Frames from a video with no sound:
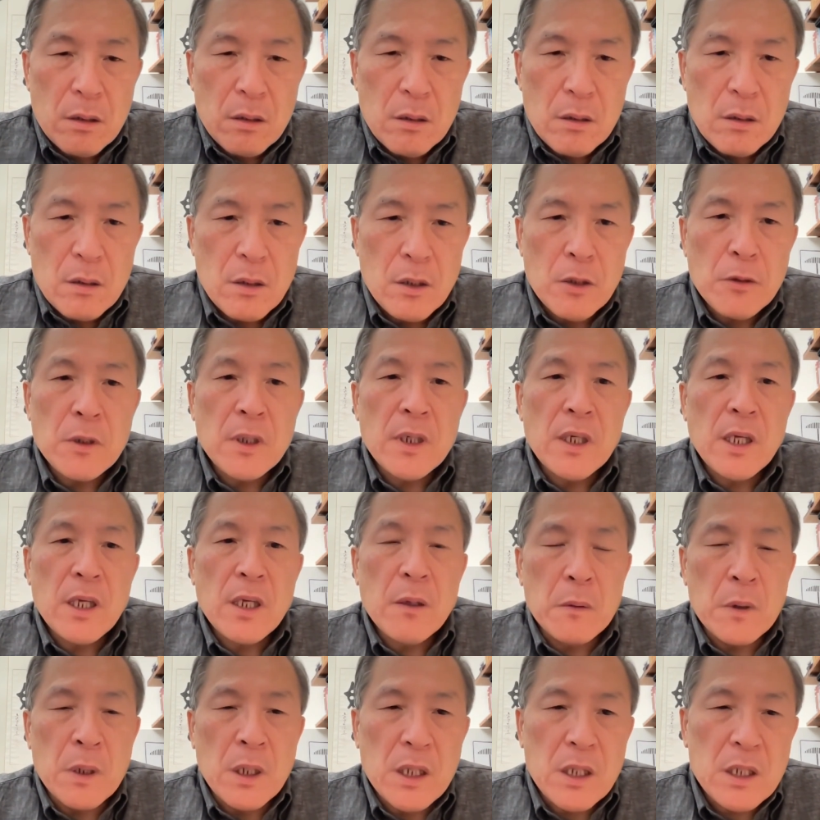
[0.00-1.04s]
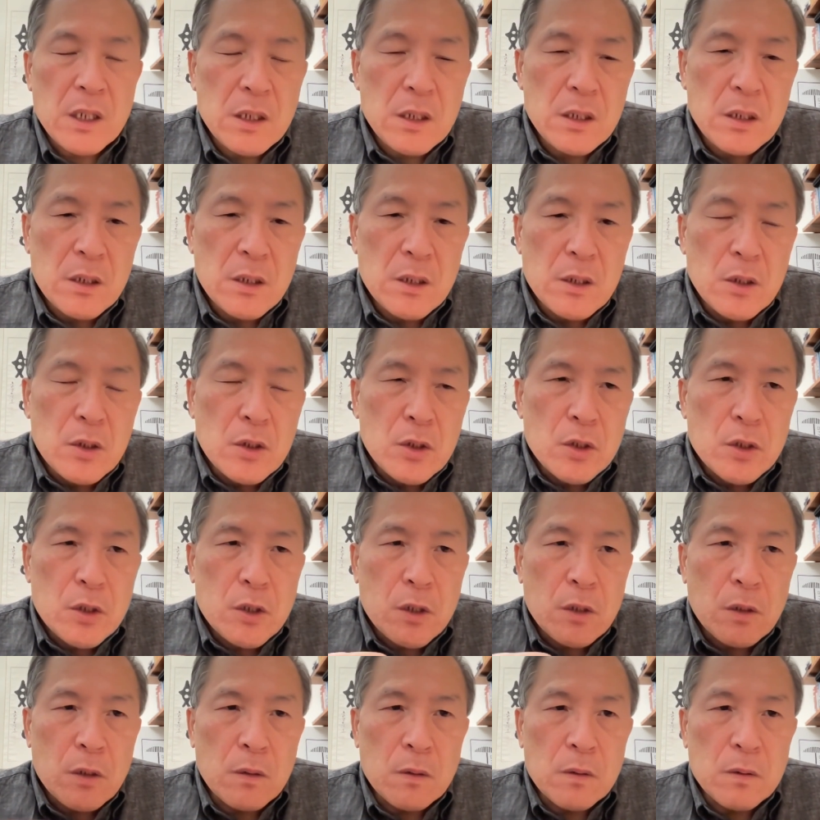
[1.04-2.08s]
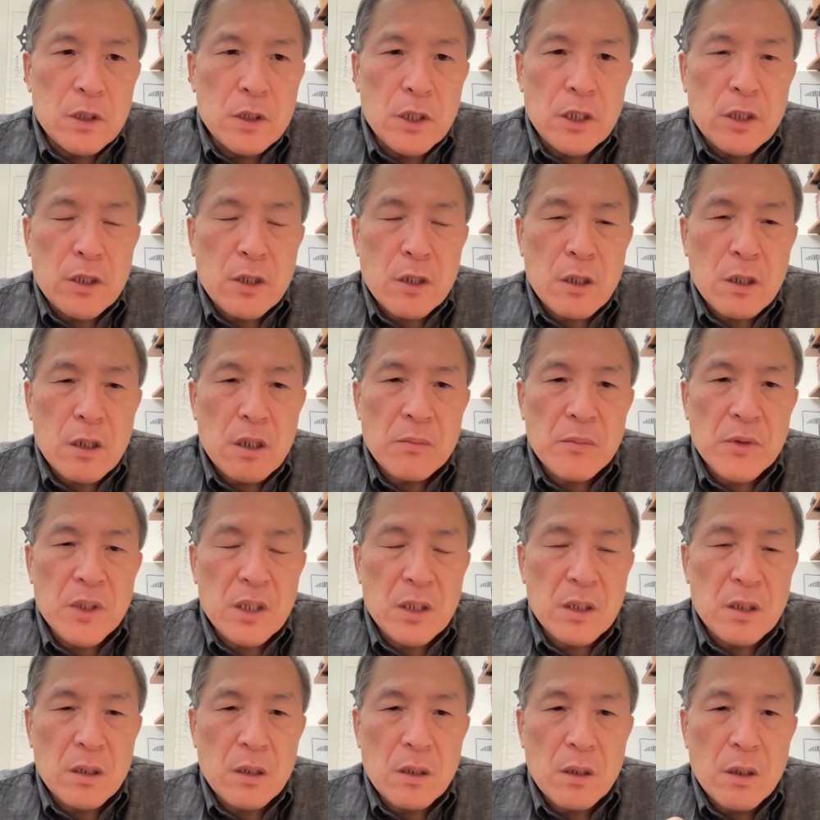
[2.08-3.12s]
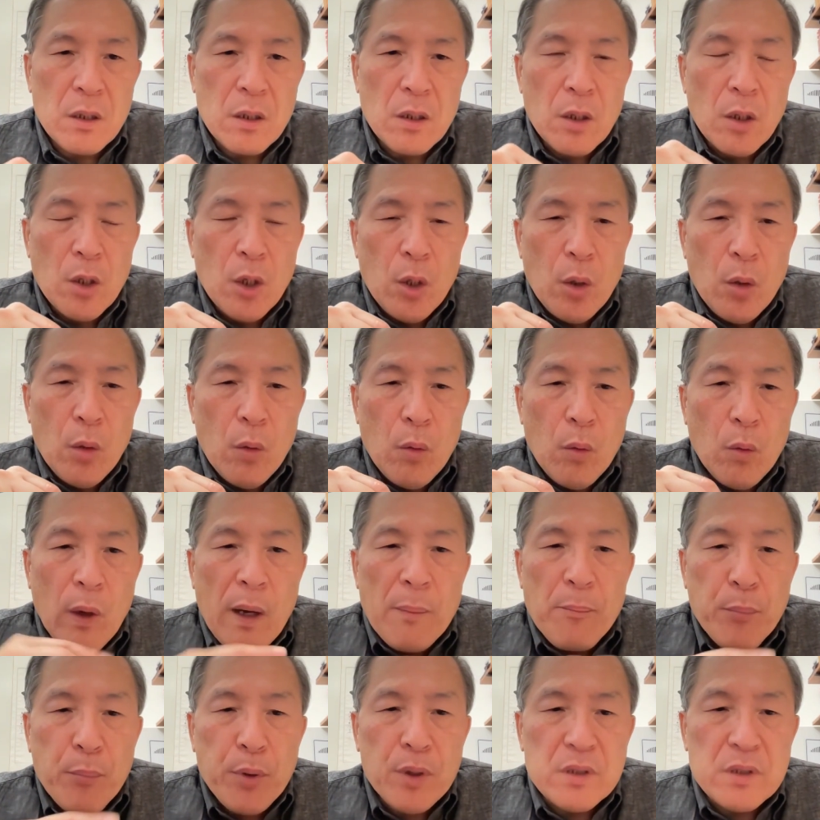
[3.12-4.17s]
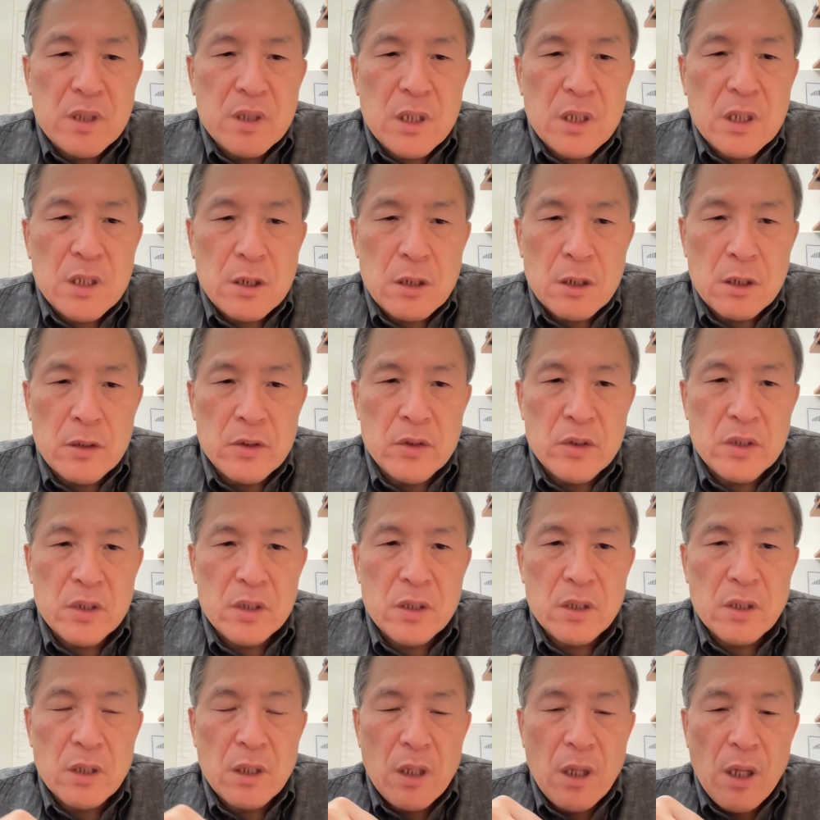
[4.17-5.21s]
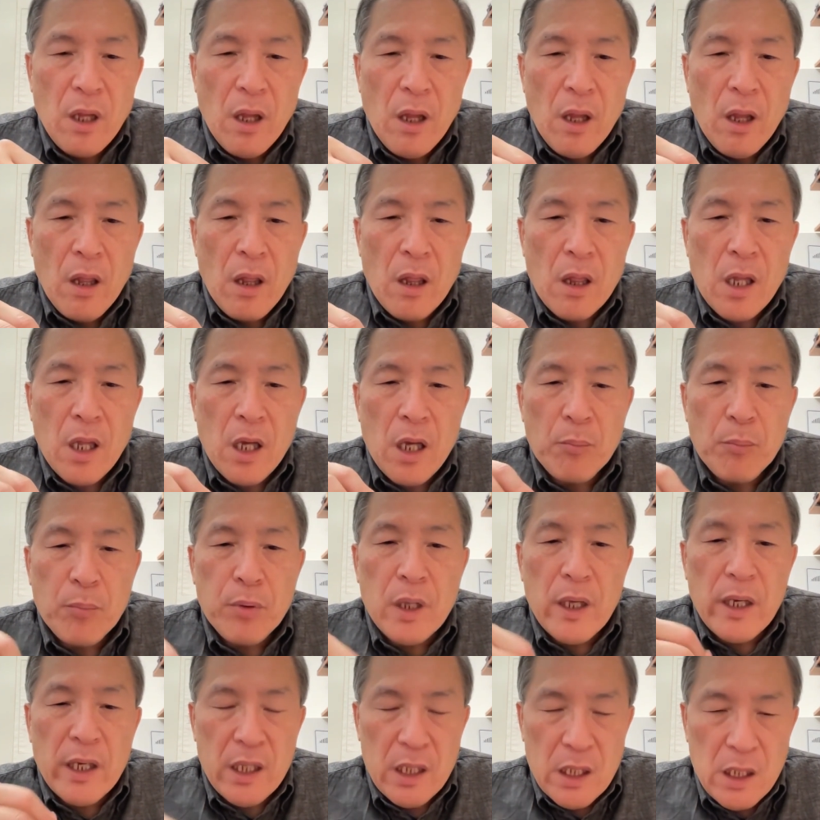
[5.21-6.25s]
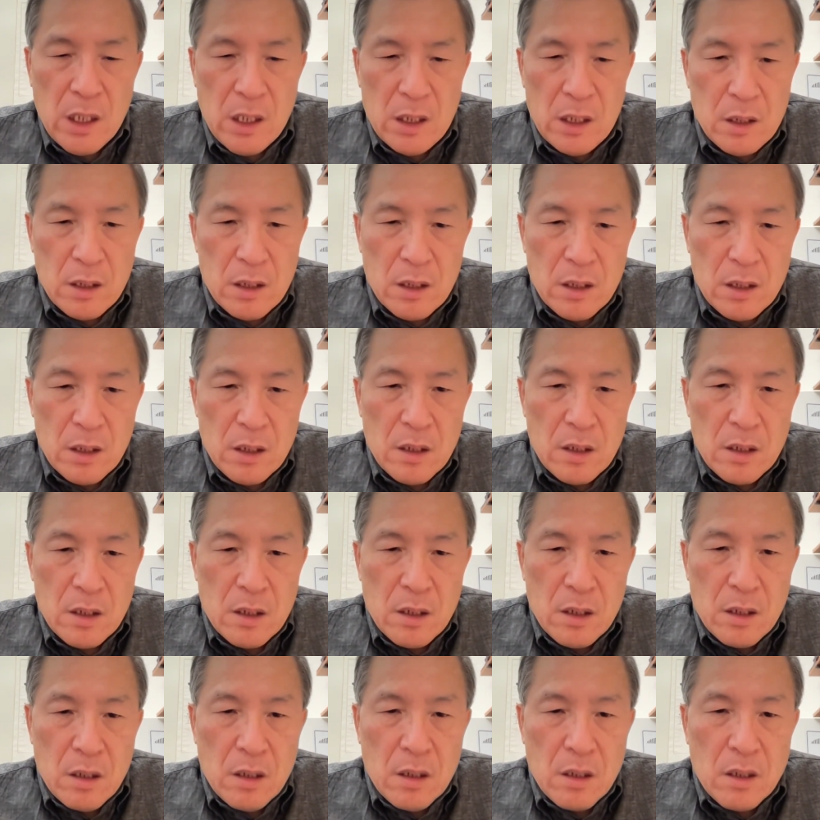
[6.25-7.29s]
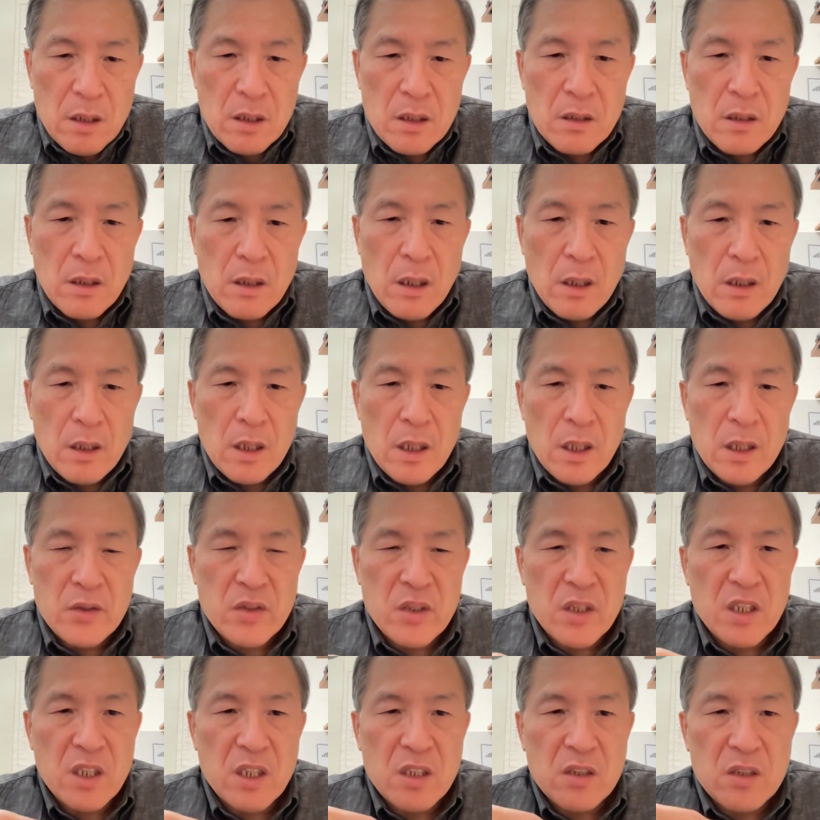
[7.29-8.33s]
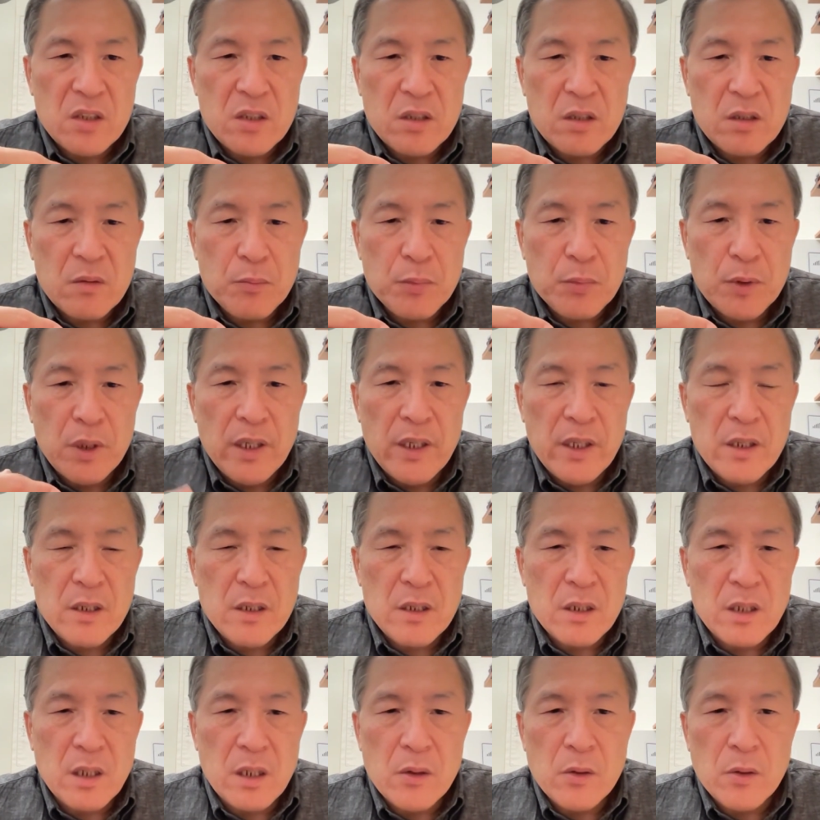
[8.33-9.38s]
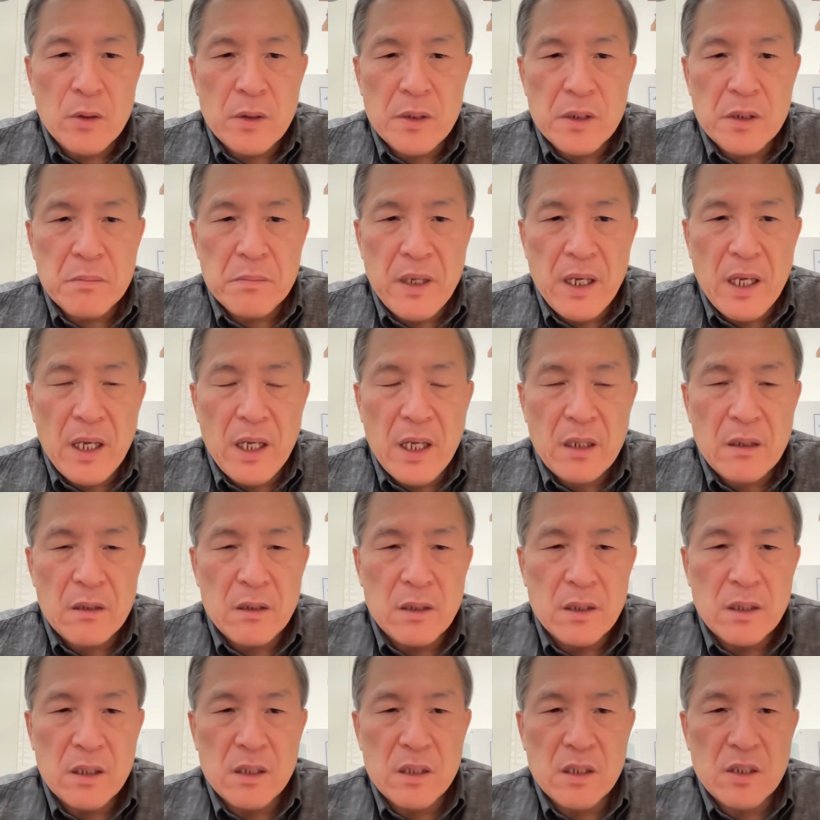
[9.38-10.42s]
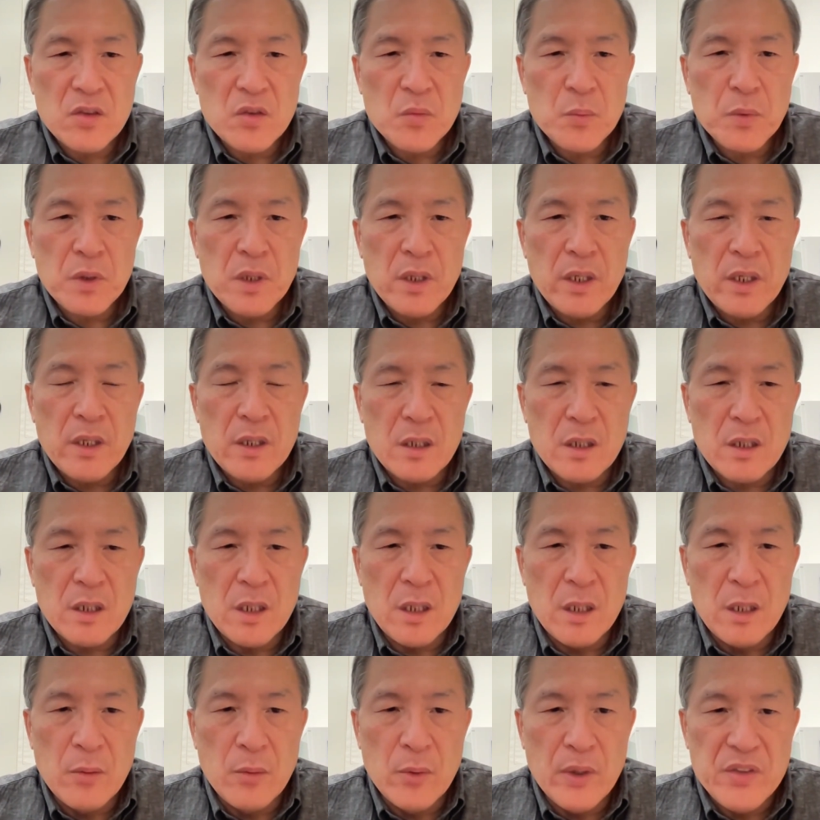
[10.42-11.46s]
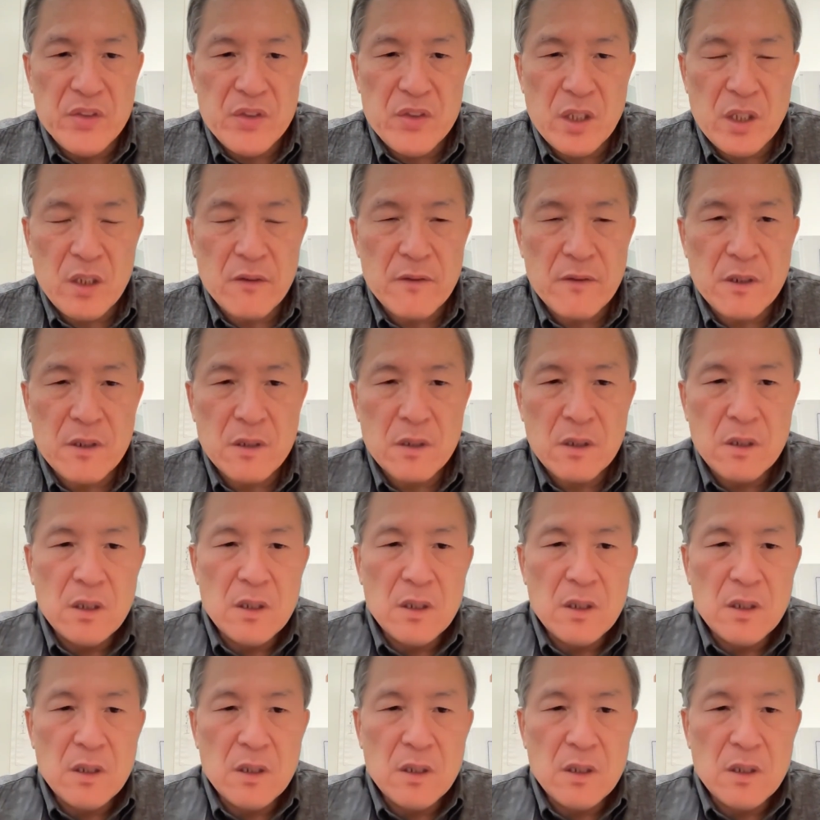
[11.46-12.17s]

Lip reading: neural network to determine what positions they play in. It- It's this player a quarterback, or this player a receiver,